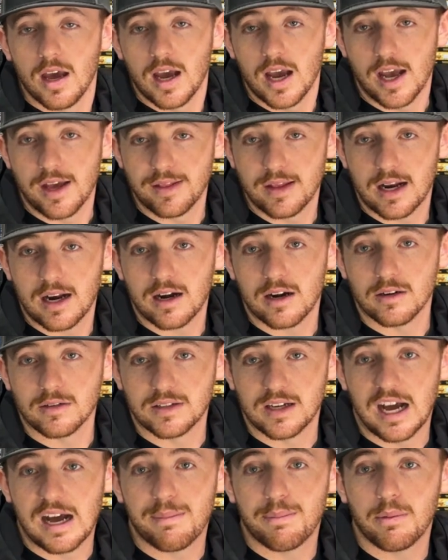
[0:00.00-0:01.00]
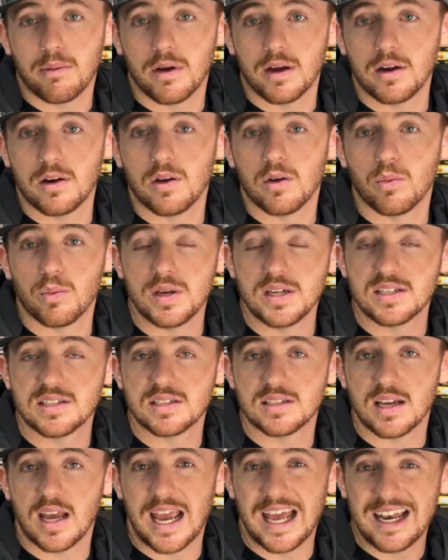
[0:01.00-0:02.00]
And then at our top one, we
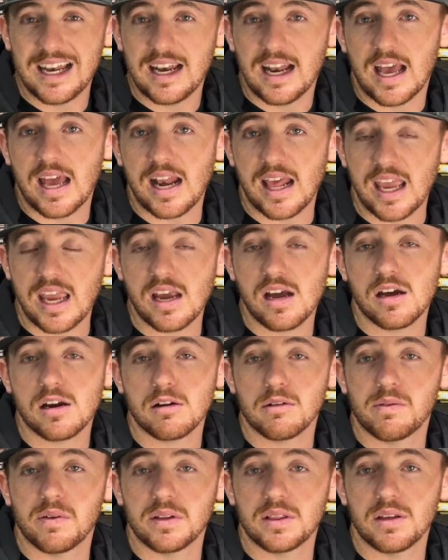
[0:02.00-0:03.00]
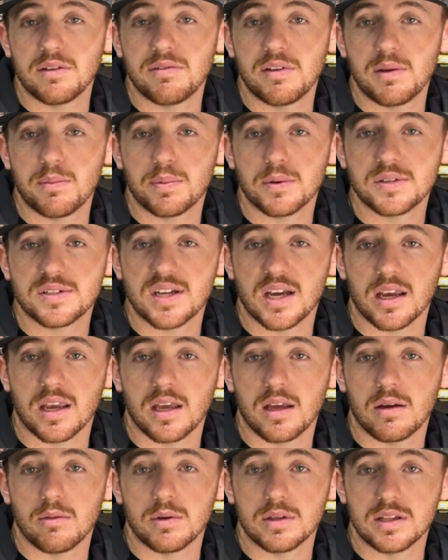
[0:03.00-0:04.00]
ended at 850 feet per
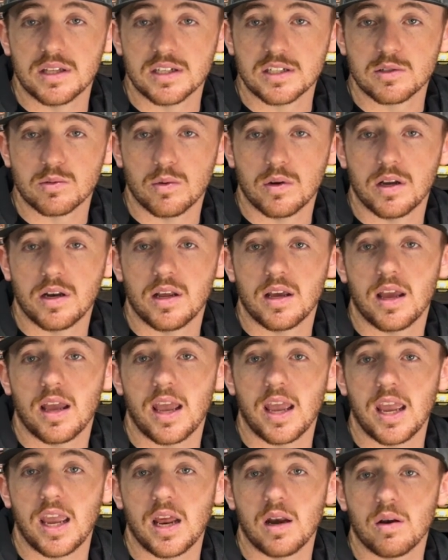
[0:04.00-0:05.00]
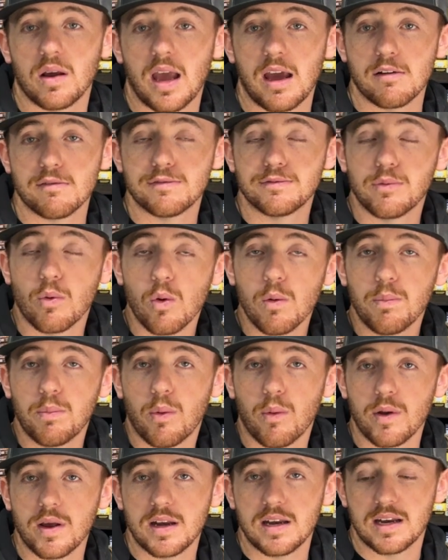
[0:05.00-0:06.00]
second with this one, and at
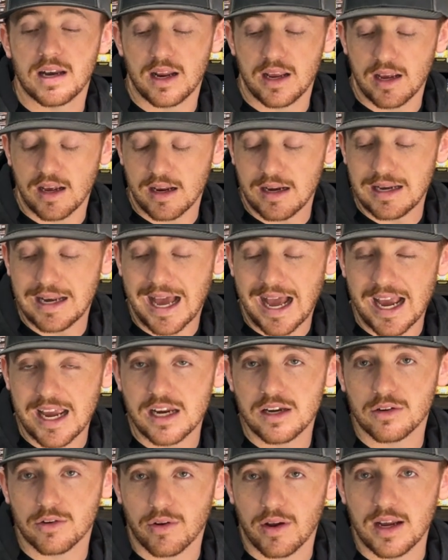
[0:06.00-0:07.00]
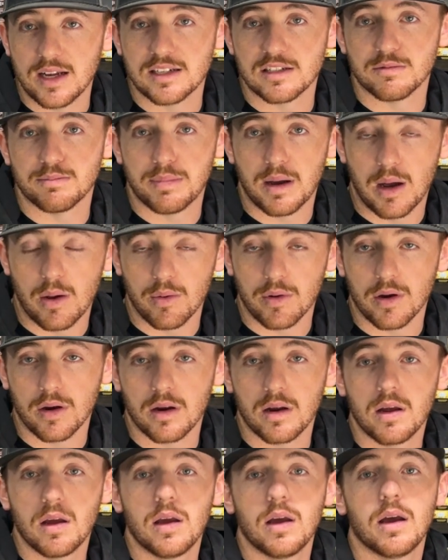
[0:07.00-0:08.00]
4.9 grains of
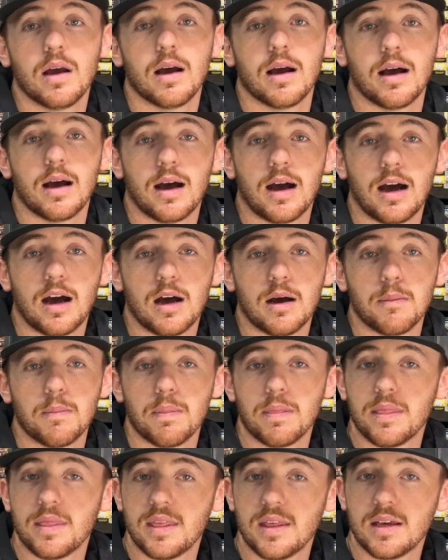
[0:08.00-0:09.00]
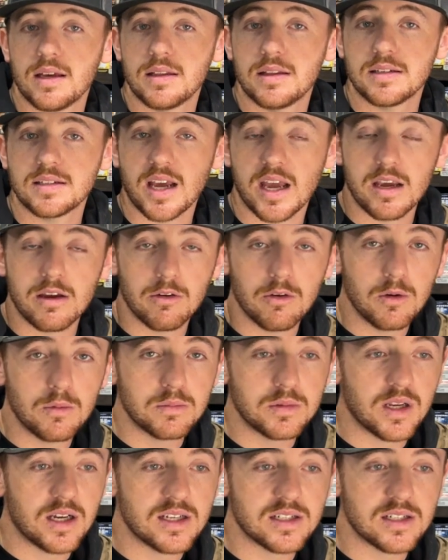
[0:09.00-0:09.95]
powder. The Tite Group